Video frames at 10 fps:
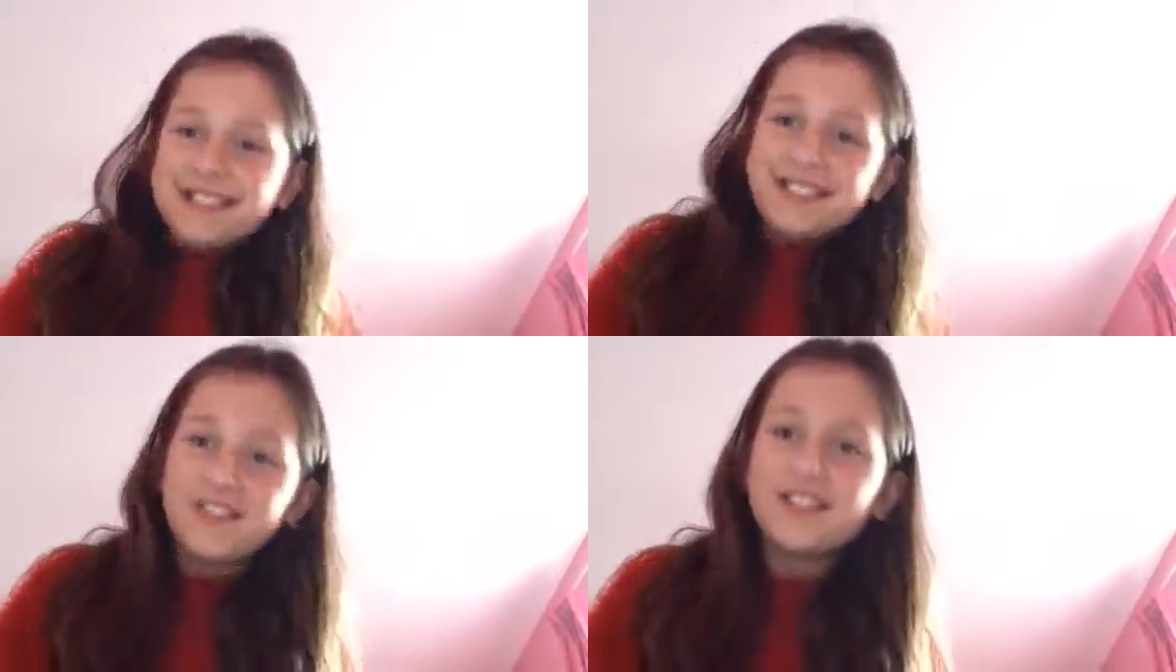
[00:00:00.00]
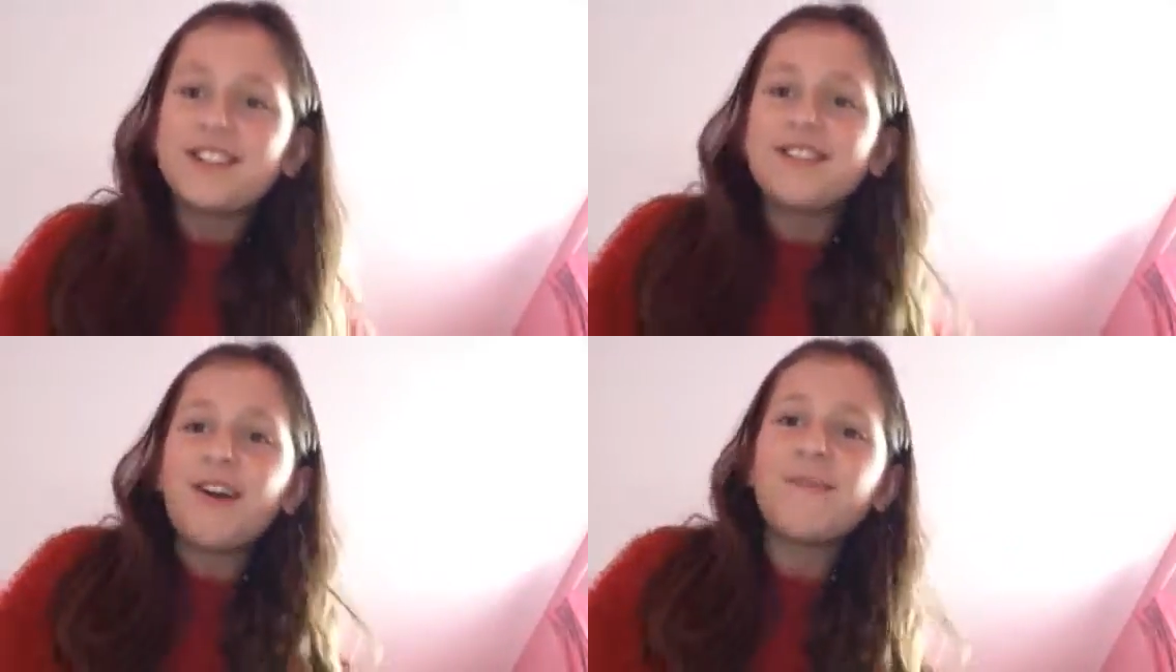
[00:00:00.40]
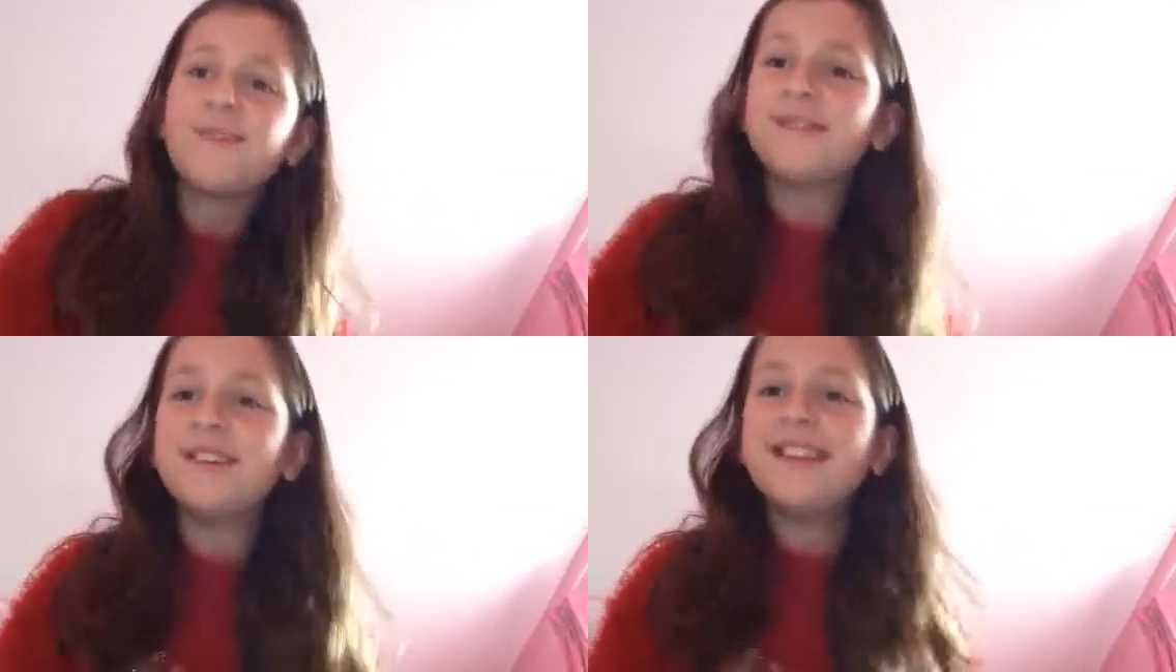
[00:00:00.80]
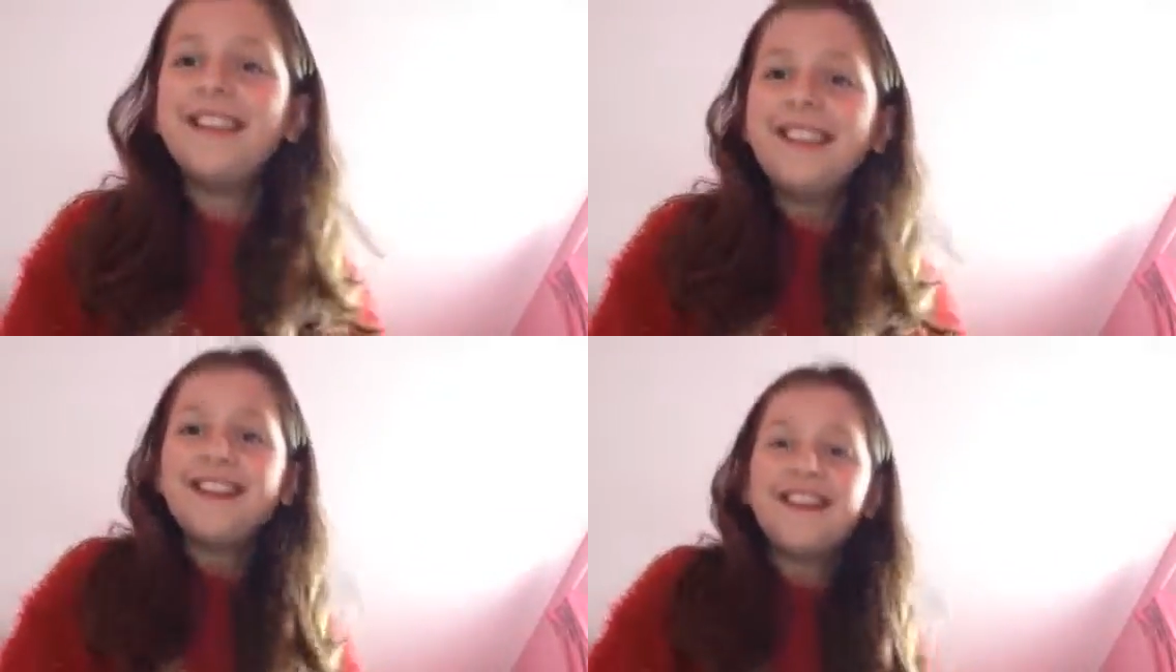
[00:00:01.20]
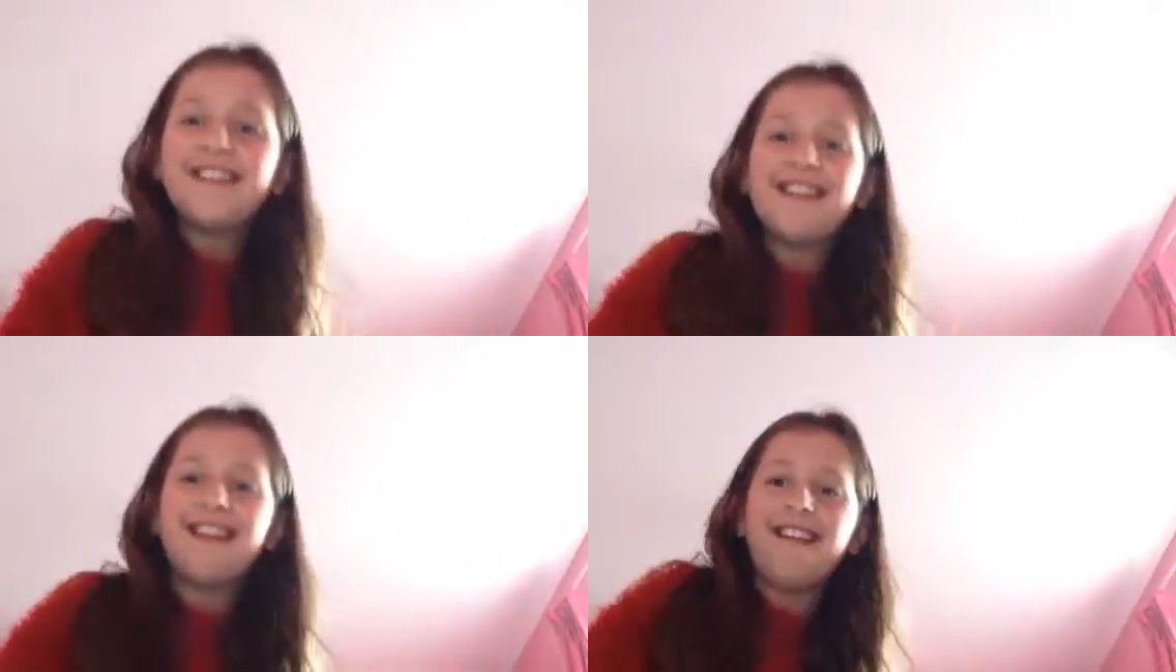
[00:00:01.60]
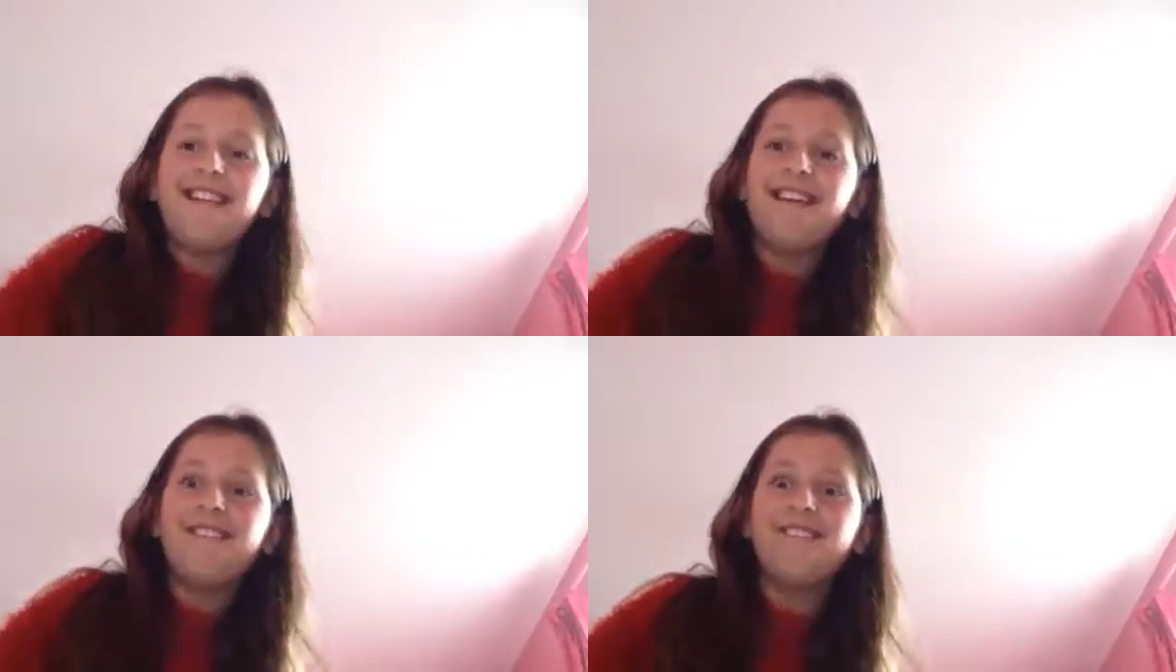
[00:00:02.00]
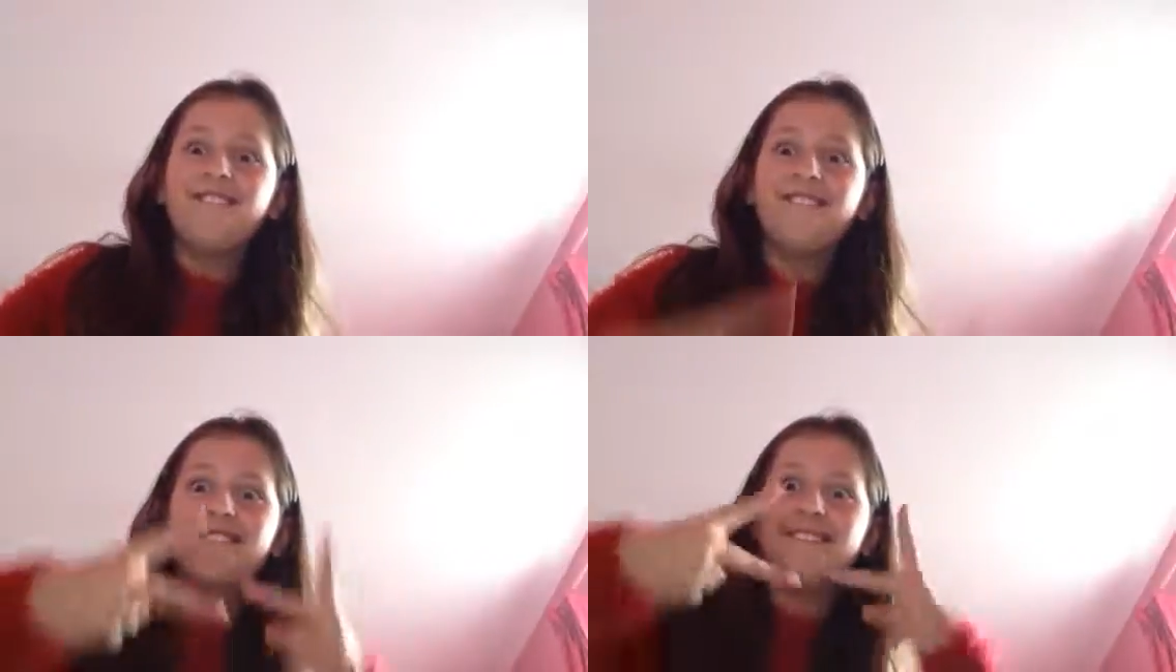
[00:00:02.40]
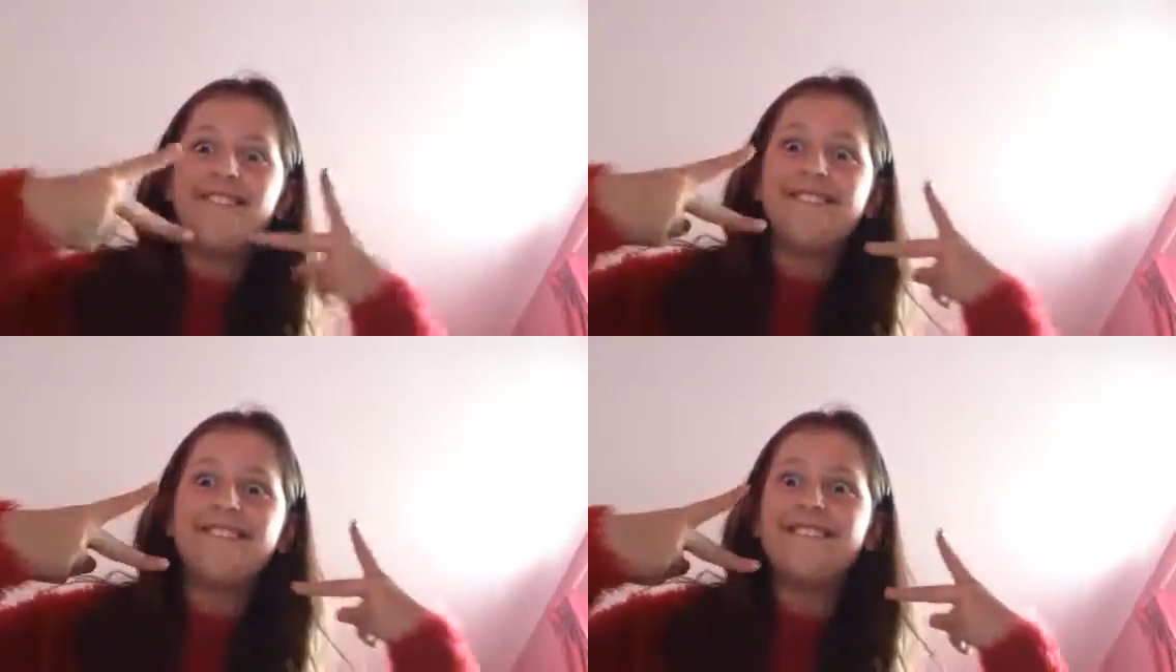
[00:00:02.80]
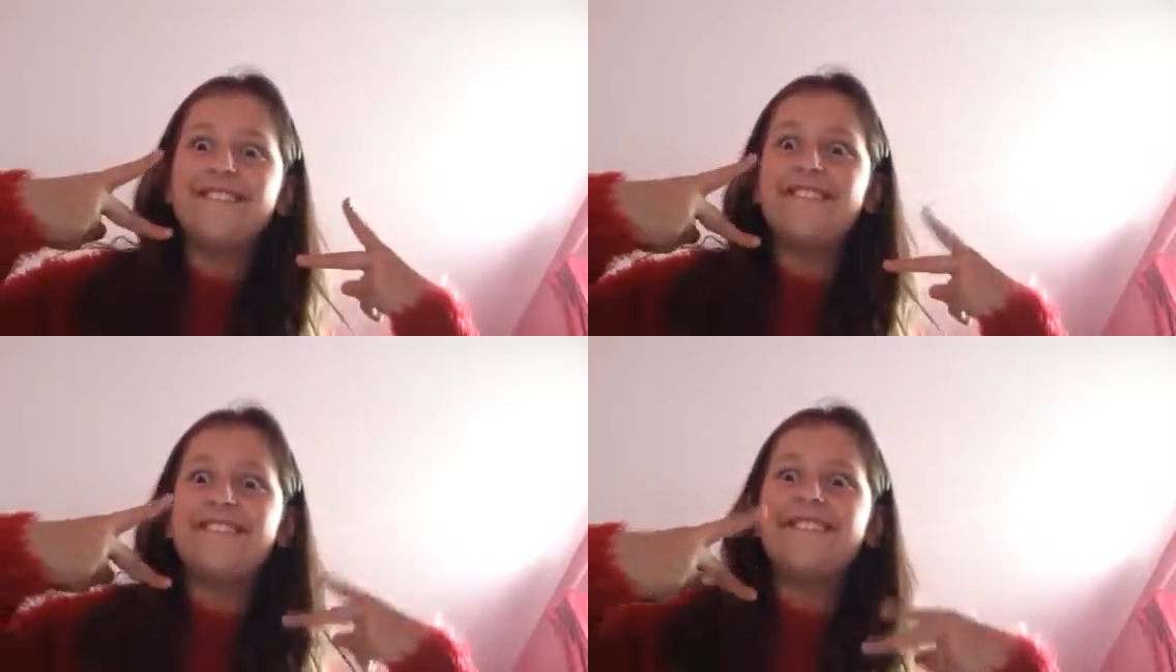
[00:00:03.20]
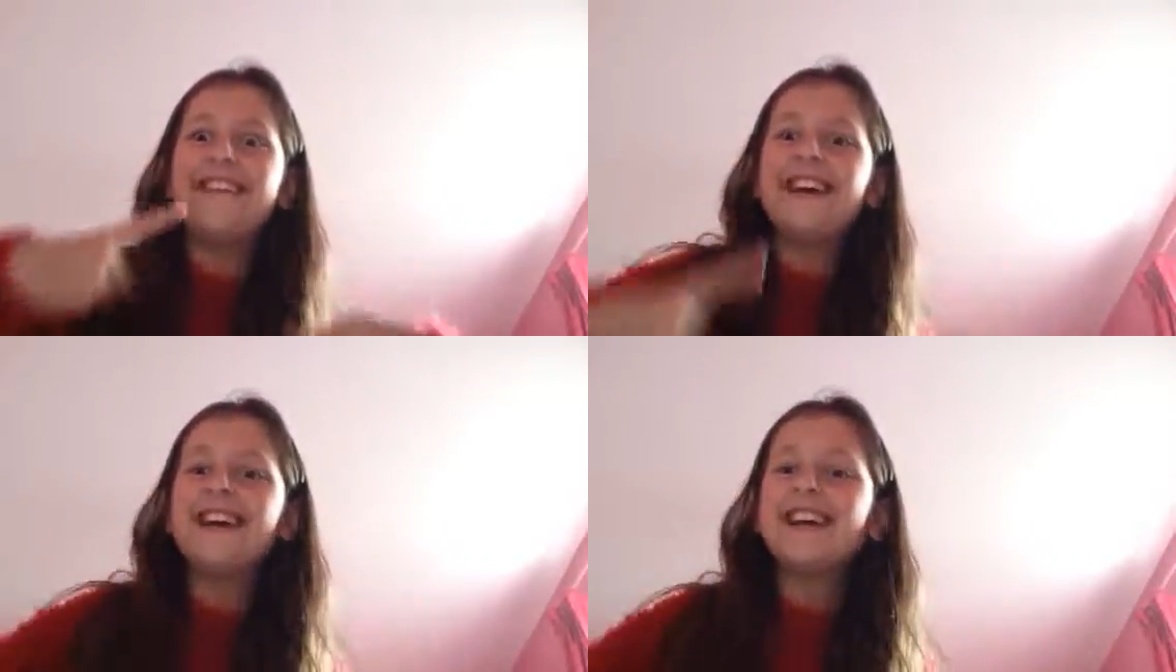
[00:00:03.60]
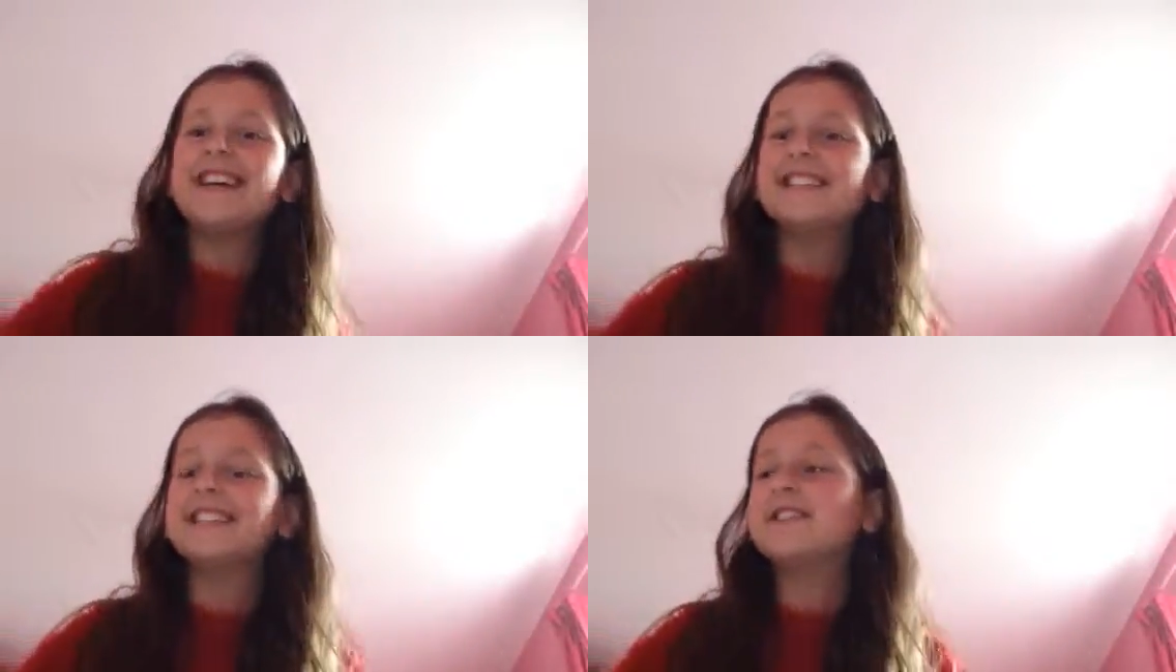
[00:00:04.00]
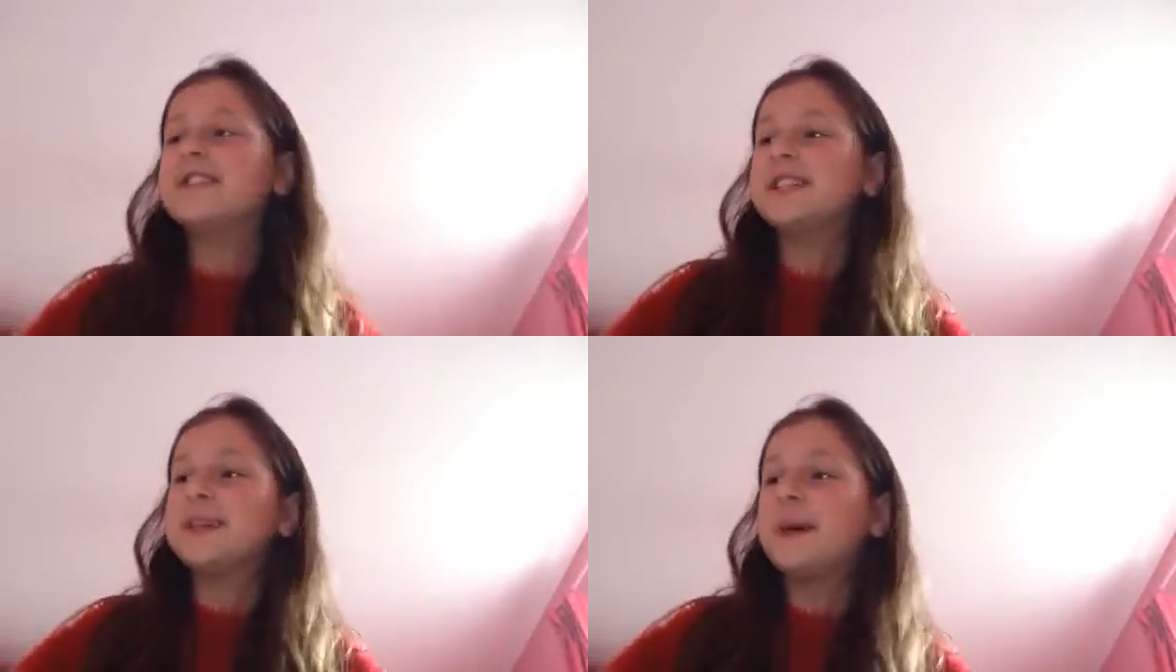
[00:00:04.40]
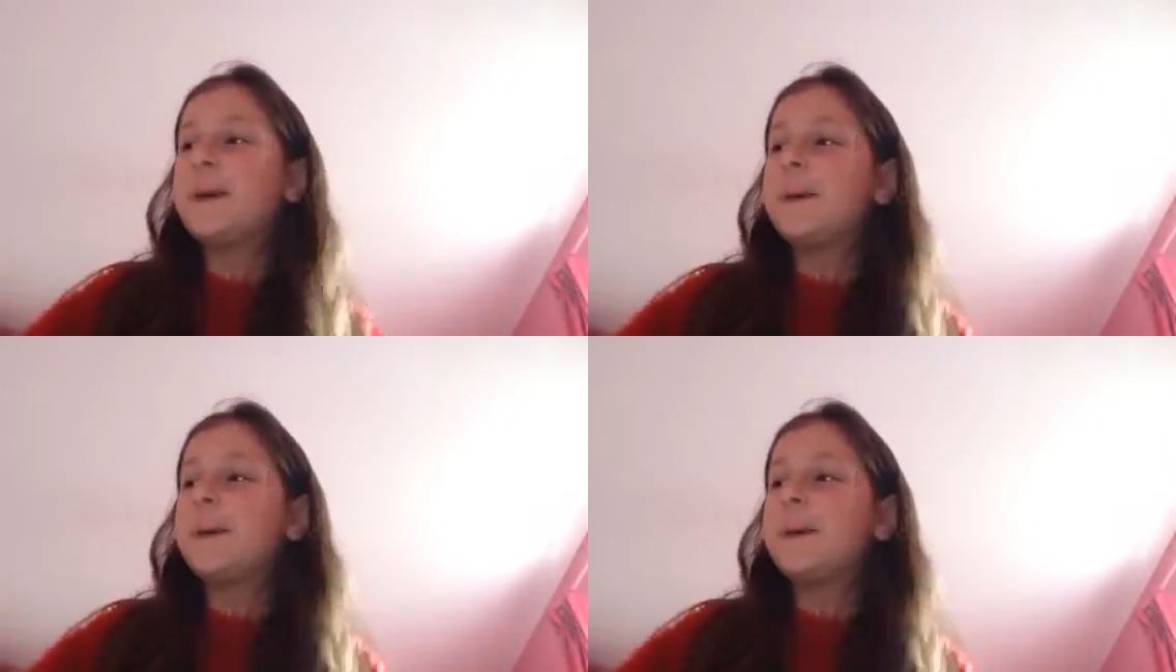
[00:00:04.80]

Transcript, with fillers: sorry I haven't been like really random photo in this video.